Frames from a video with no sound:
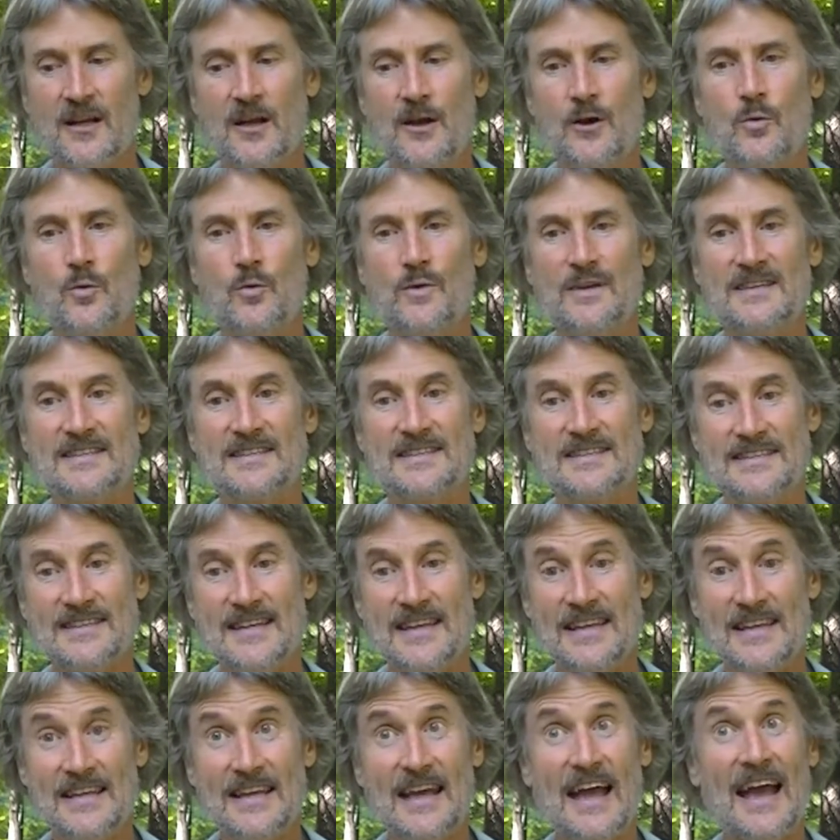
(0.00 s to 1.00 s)
we
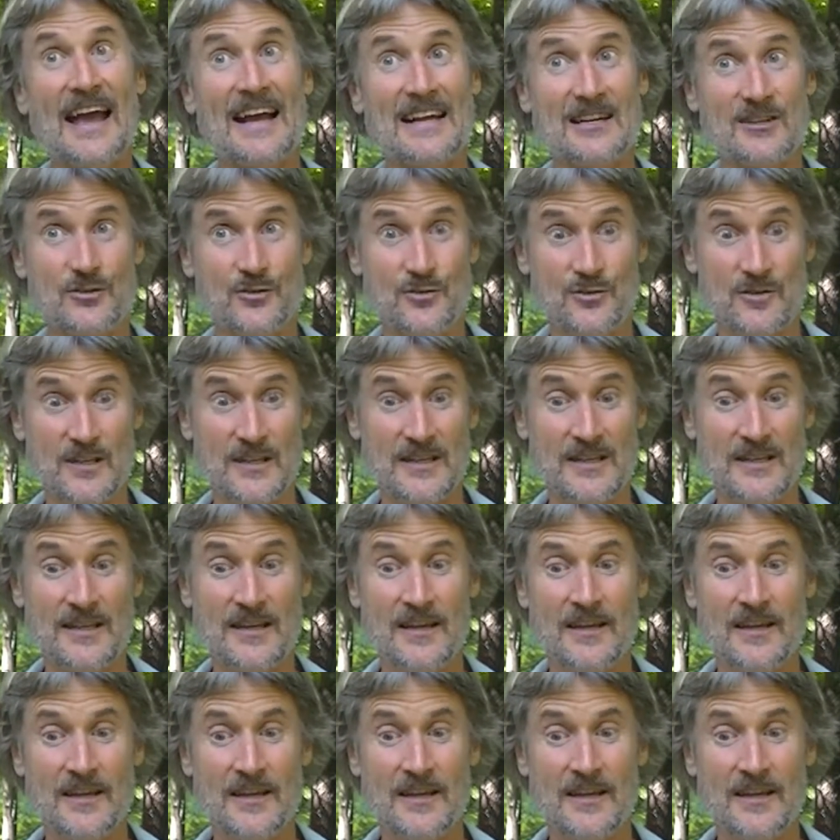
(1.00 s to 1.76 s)
see actually